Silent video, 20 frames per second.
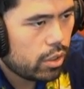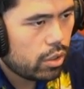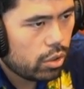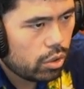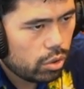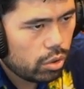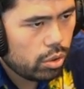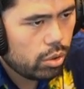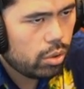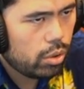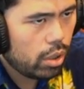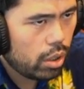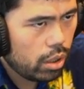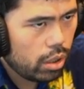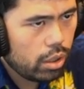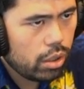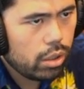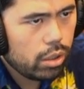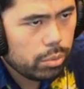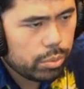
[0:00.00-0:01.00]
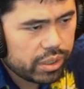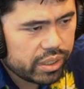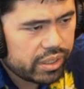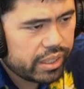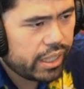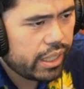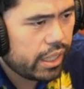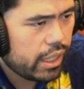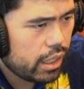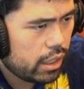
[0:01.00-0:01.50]
or are we
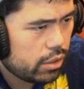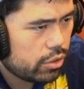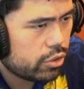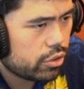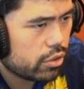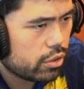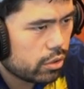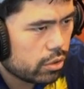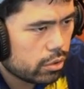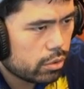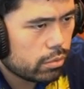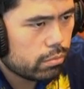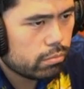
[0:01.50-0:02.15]
dancer?